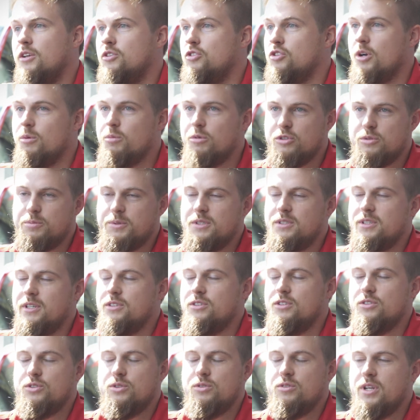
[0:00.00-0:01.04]
turbo speed
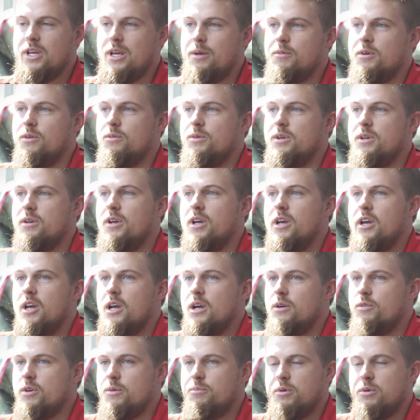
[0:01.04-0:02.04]
sensors, you name it. We